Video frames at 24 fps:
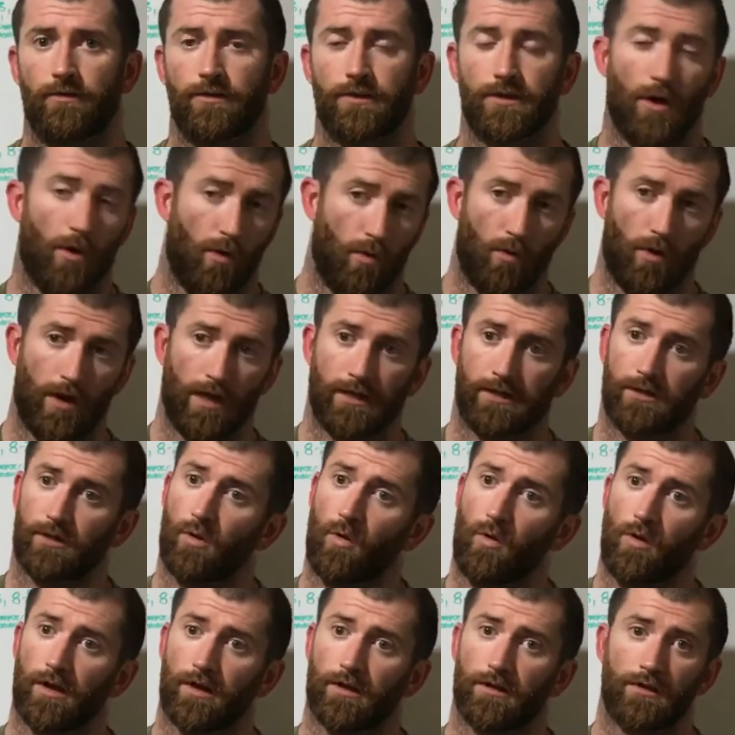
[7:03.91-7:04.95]
so it's
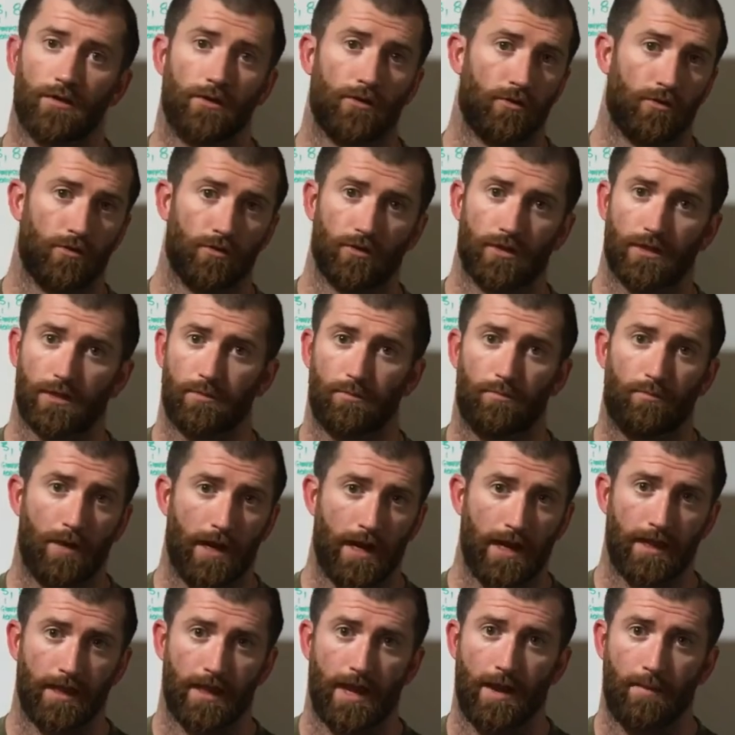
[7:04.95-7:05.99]
going to
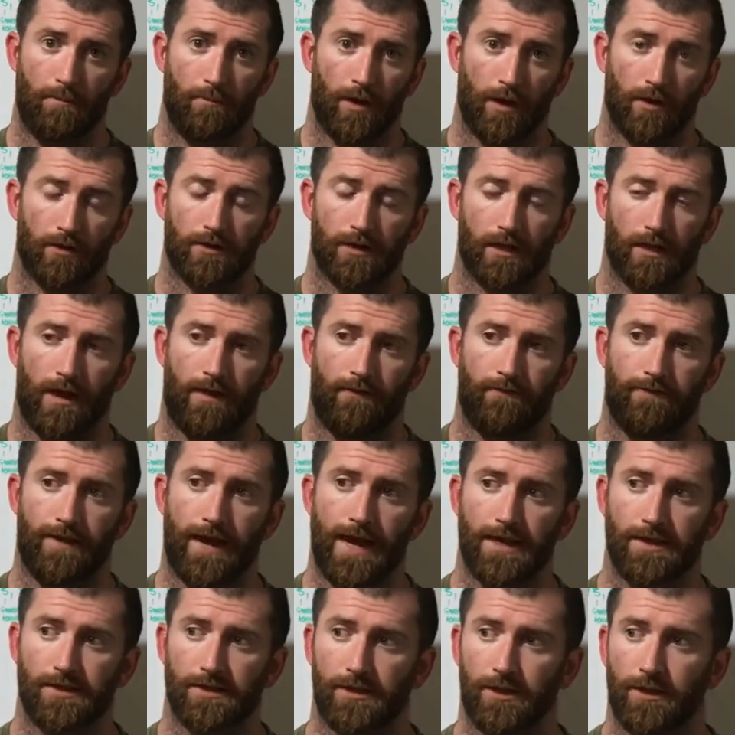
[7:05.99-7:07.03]
spin that belt a lot
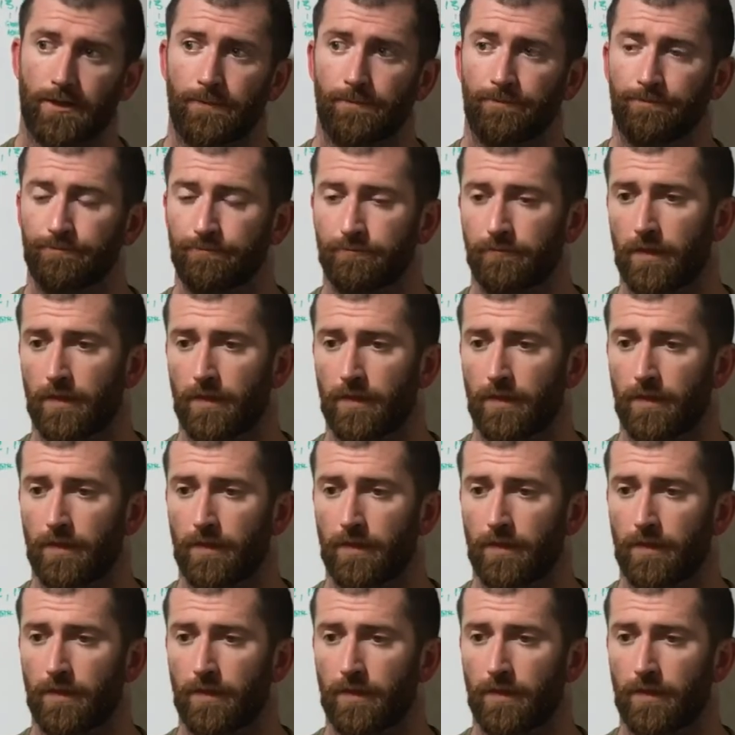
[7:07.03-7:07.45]
faster,